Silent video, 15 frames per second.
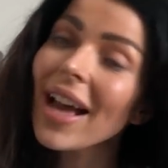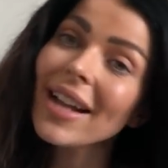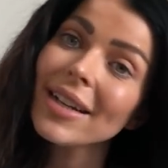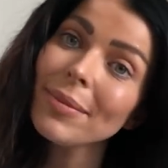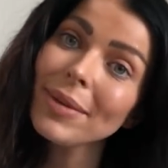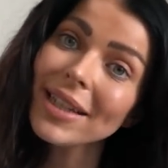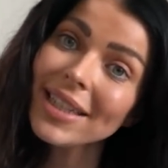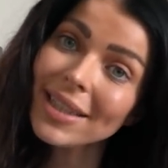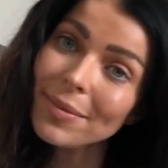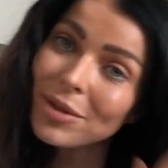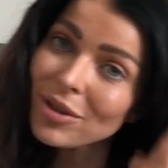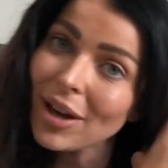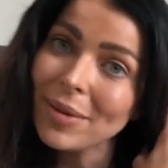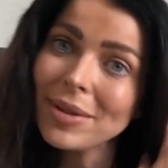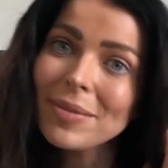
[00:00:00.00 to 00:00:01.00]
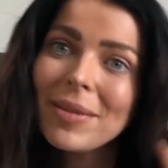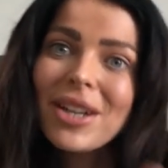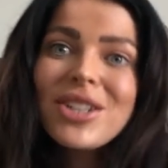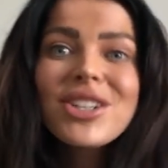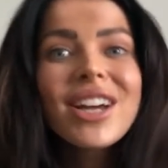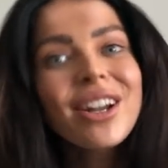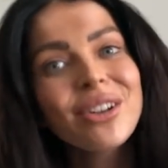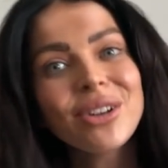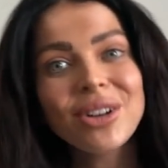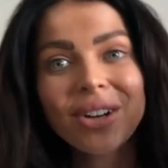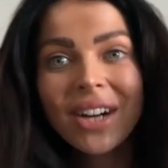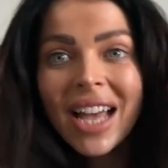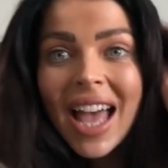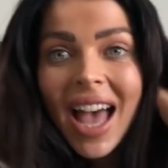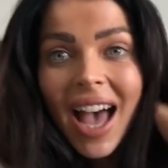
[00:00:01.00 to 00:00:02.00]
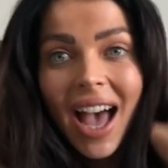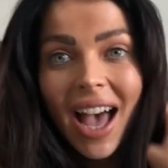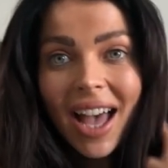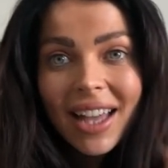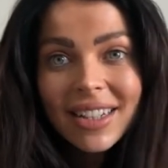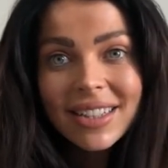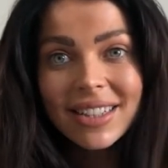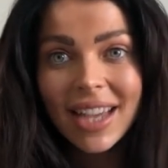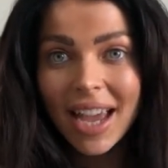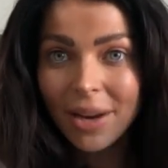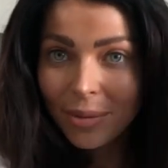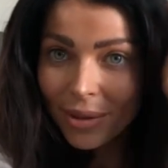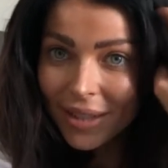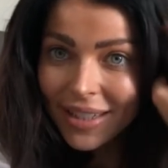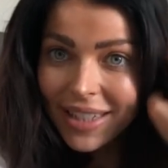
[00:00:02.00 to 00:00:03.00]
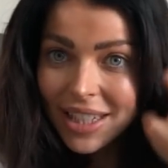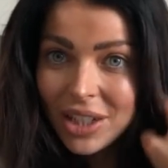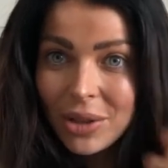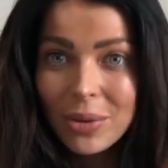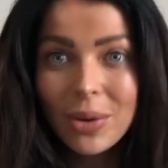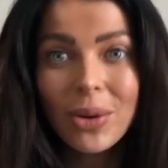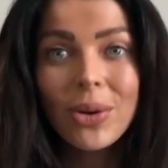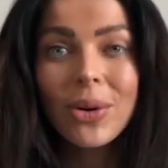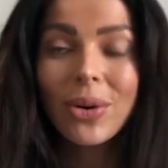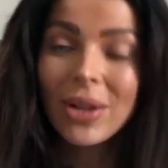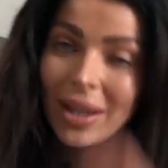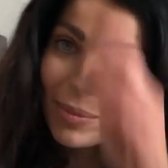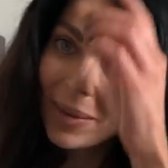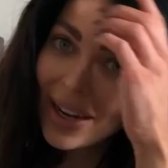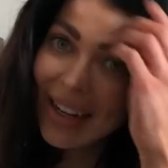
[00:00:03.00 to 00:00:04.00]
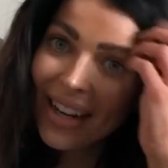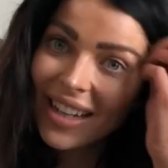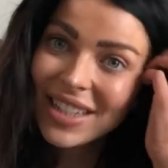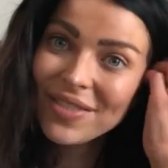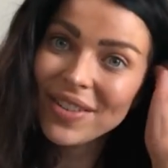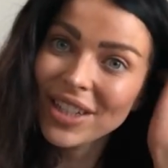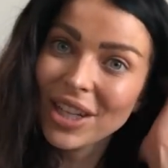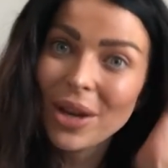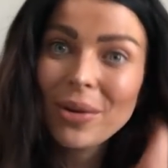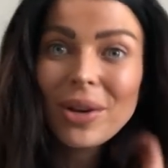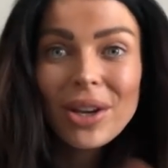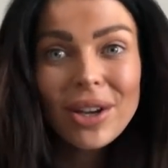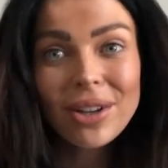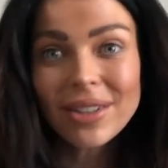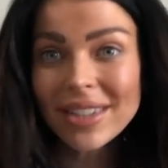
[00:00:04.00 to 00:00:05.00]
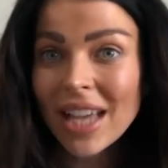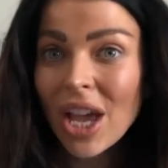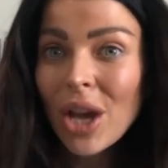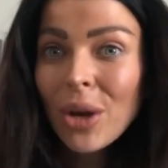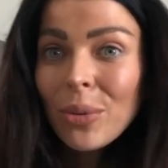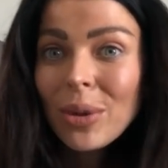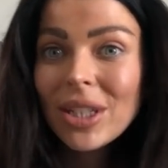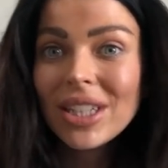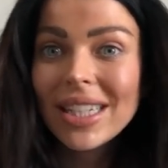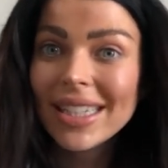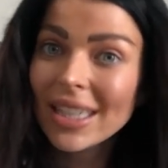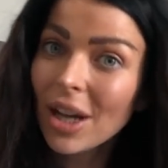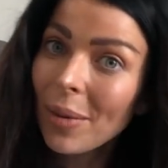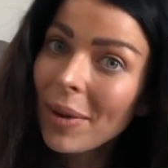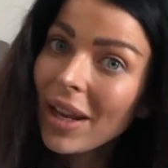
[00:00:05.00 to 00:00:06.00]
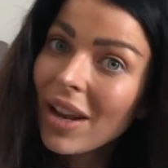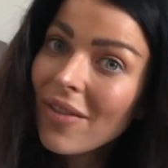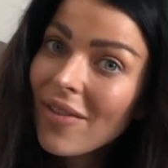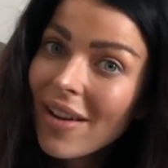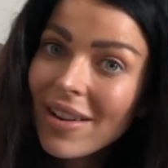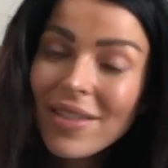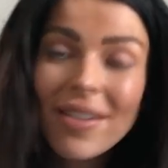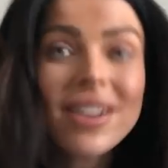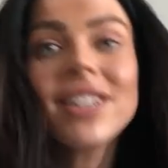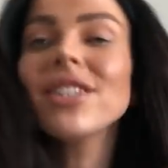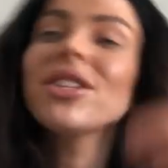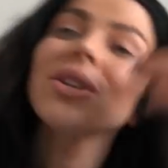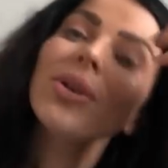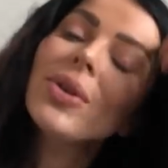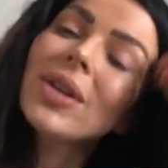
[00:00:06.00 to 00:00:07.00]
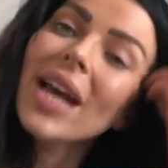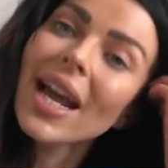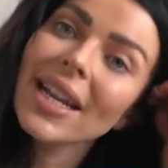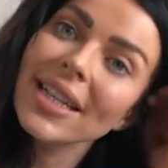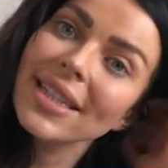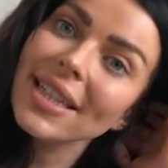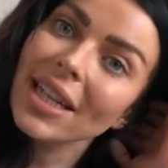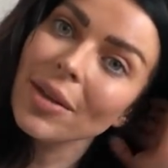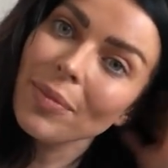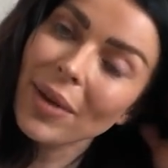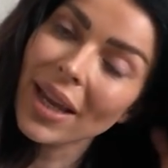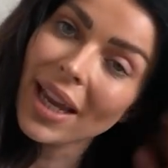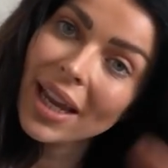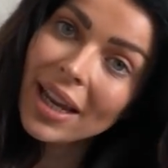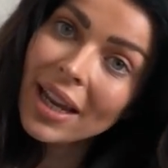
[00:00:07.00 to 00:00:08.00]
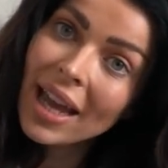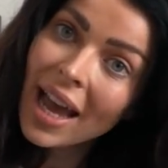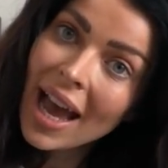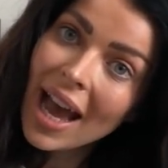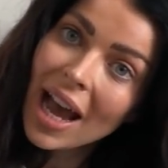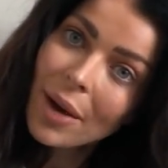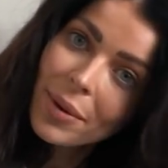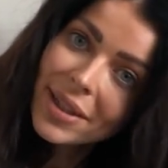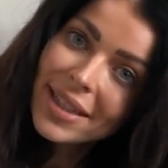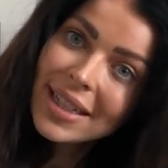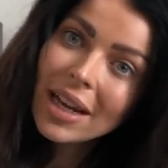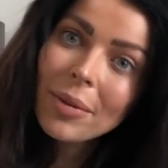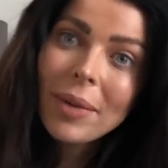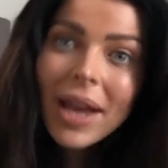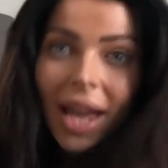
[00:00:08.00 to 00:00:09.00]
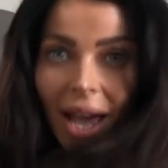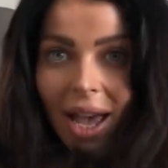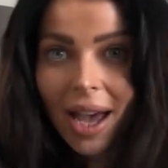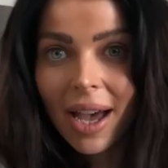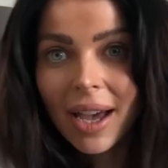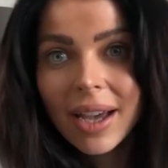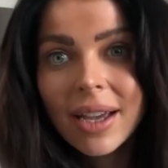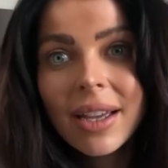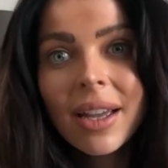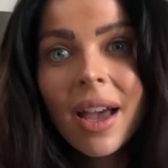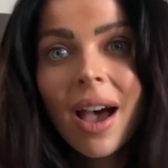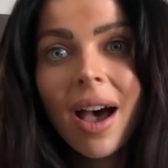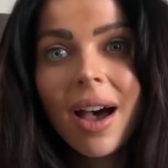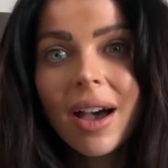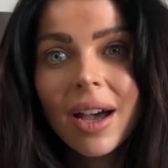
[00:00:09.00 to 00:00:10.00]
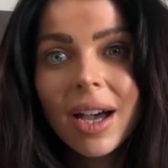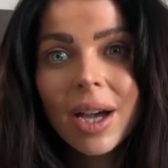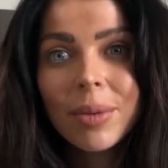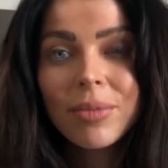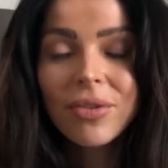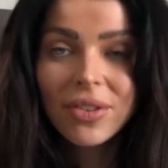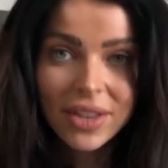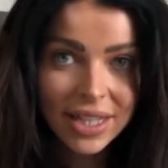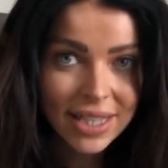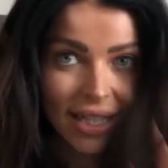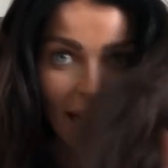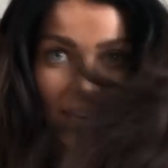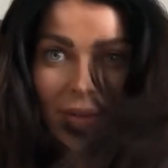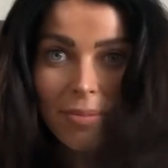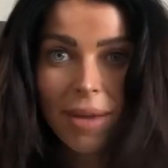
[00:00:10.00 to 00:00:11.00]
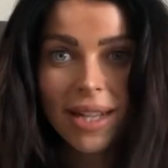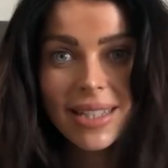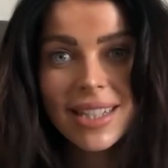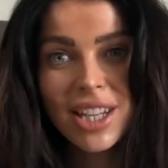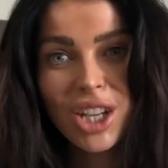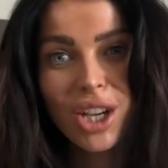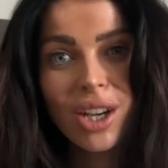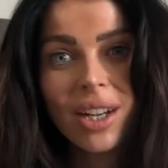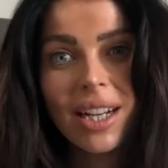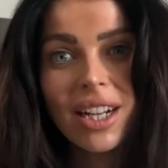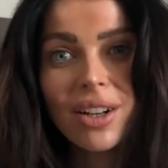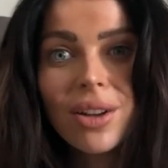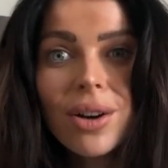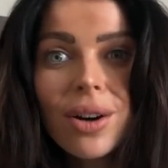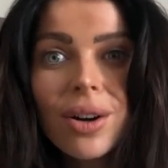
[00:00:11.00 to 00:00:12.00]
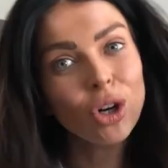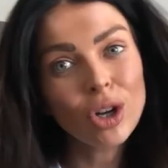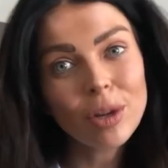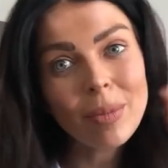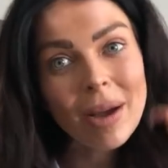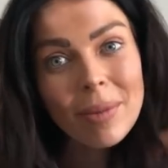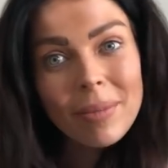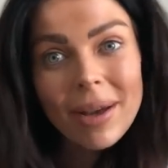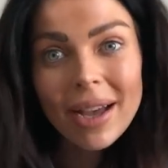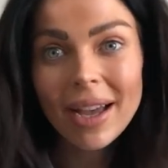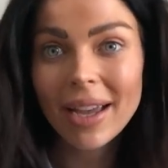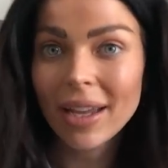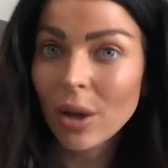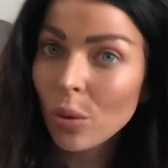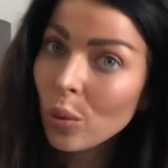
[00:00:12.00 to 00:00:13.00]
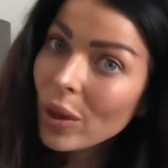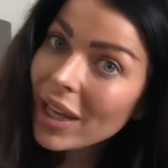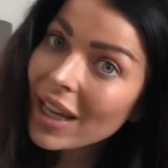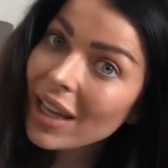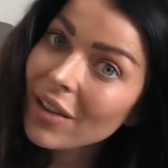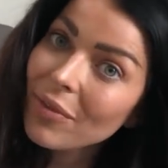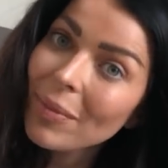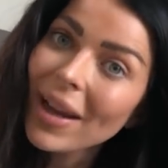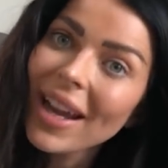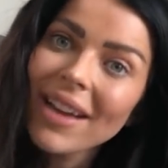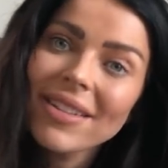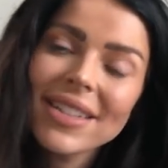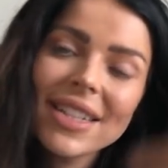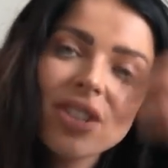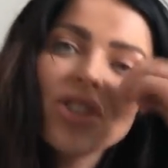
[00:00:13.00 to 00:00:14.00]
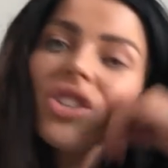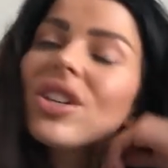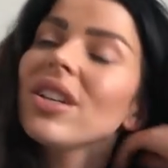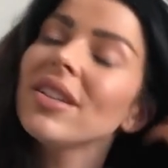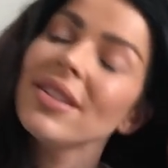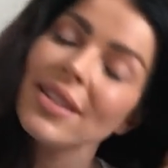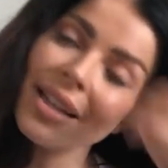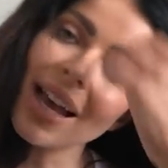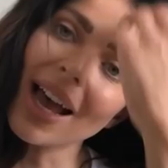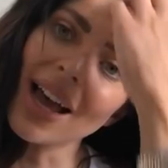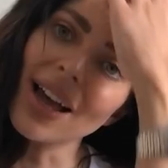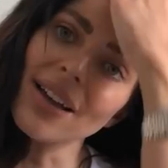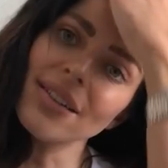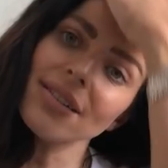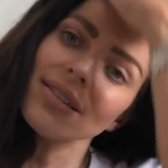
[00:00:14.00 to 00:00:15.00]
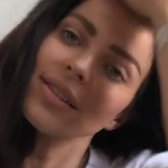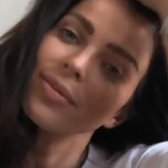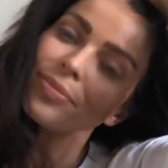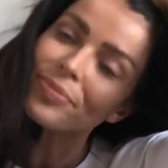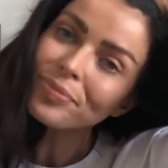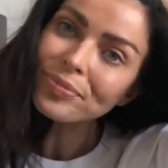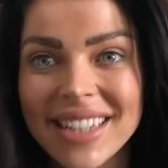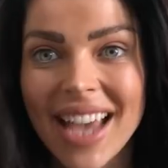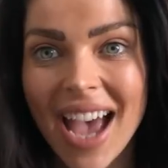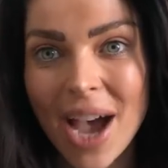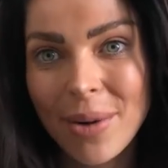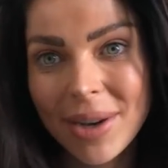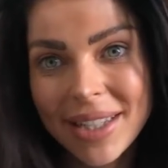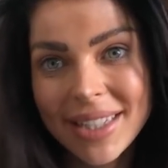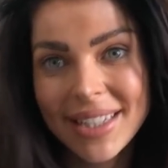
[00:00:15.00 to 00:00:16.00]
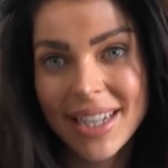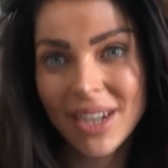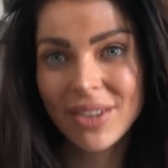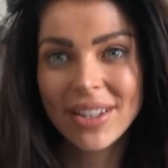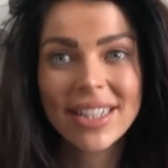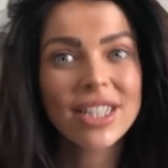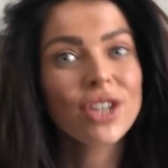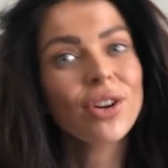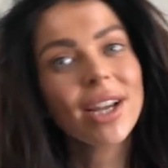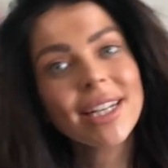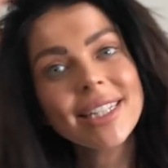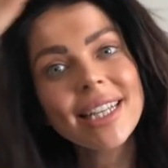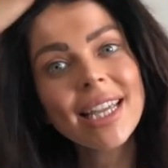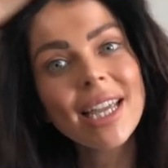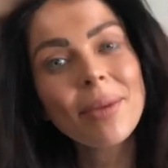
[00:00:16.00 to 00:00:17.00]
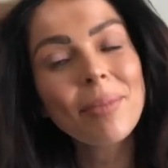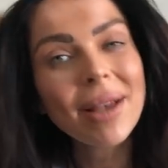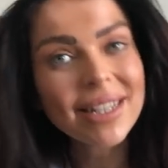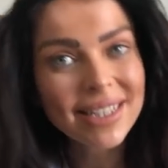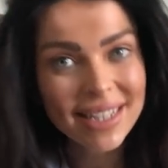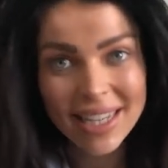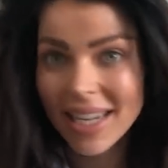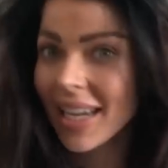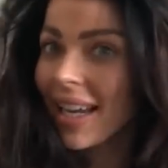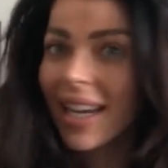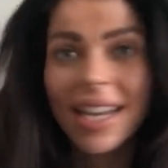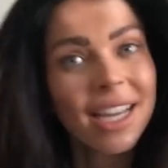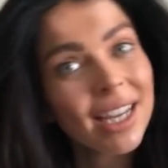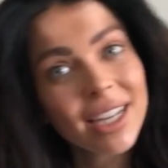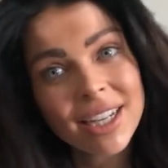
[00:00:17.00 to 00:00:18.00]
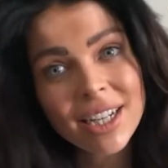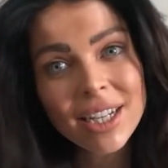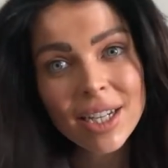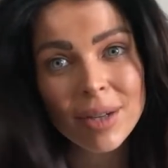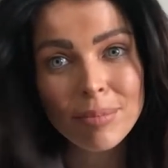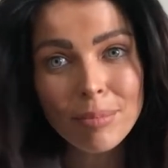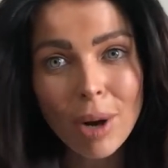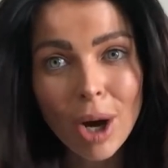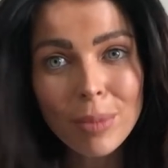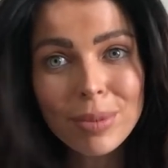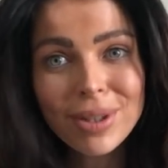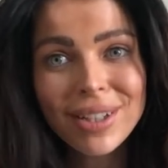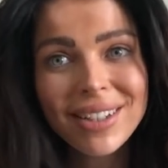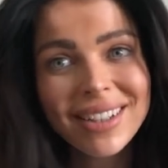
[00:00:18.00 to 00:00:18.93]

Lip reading: And please subscribe to my channel, and I will see you all in my next video, girls, which is coming very, very soon. And it's gonna be how I style my hair for this kind of messy curly look, all about my weave, my hair extensions, and how I style this crazy messy bob.